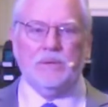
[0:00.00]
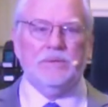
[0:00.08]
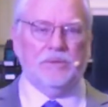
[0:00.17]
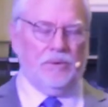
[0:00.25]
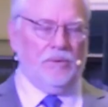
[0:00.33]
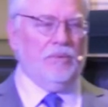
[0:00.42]
to.
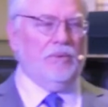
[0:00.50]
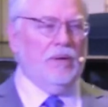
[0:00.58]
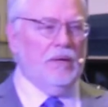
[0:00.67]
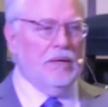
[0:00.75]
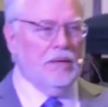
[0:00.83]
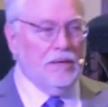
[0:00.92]

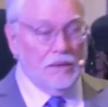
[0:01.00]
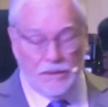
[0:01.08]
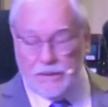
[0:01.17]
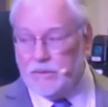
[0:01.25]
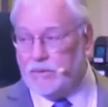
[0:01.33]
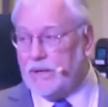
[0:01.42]

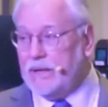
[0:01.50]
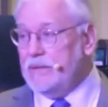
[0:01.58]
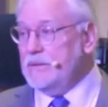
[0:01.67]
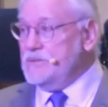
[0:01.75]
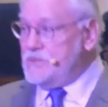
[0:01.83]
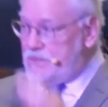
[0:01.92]
Literally, in the
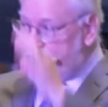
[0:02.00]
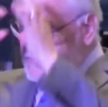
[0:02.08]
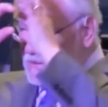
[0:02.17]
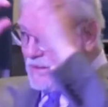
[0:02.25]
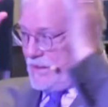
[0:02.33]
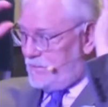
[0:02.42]
sense
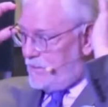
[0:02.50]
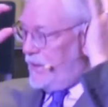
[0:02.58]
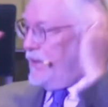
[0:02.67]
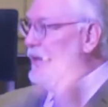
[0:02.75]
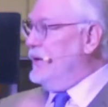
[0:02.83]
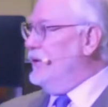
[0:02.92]
that,
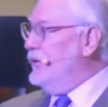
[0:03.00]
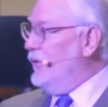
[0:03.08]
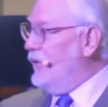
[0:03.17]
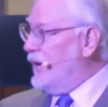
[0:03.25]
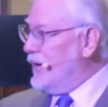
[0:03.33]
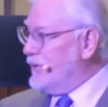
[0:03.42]
you know,
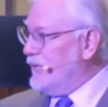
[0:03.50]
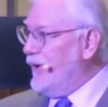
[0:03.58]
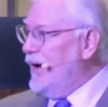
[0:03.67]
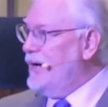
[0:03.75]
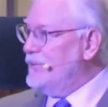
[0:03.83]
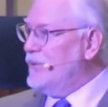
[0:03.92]
our
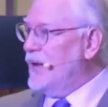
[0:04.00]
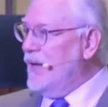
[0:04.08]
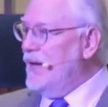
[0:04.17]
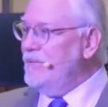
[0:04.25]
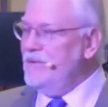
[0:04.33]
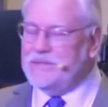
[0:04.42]
crown will
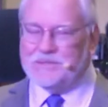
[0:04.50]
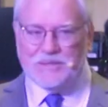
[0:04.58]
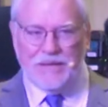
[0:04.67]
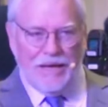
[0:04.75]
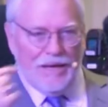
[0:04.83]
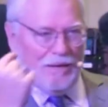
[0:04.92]
have his
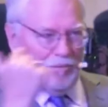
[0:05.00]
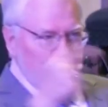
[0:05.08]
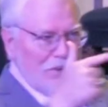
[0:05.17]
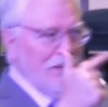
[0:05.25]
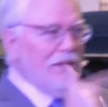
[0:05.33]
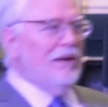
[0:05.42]
name
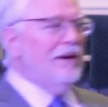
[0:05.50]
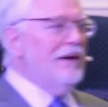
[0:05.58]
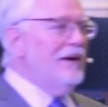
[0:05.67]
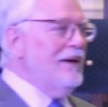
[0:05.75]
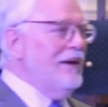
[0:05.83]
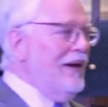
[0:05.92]

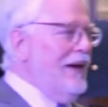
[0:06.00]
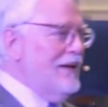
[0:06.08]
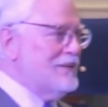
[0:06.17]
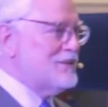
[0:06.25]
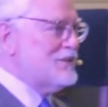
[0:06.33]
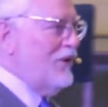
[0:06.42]

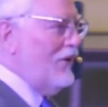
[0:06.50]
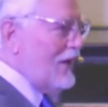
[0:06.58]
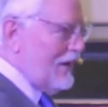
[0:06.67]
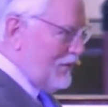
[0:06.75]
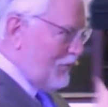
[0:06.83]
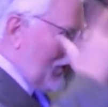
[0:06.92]
etched on it
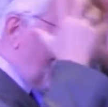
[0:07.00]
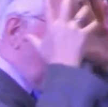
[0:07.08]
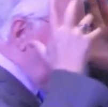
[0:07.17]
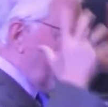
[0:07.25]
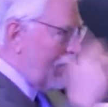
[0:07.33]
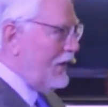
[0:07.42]
and we
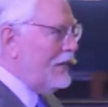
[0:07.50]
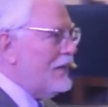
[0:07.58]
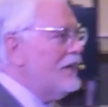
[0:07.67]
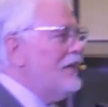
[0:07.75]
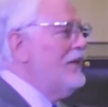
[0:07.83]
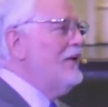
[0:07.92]
wear
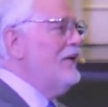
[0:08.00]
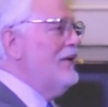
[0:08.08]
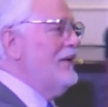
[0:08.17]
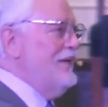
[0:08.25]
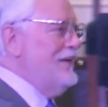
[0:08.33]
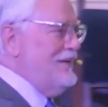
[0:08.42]
it.